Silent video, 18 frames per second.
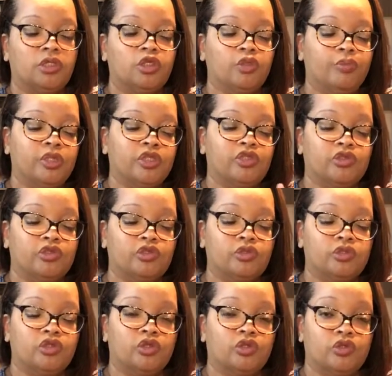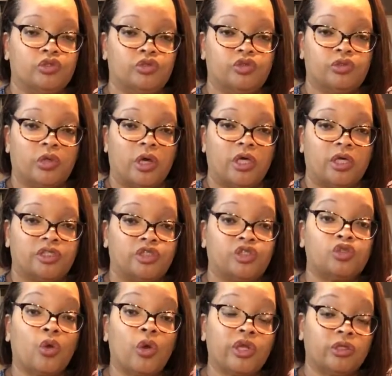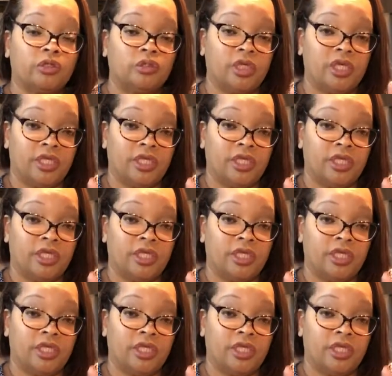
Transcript: You put your soil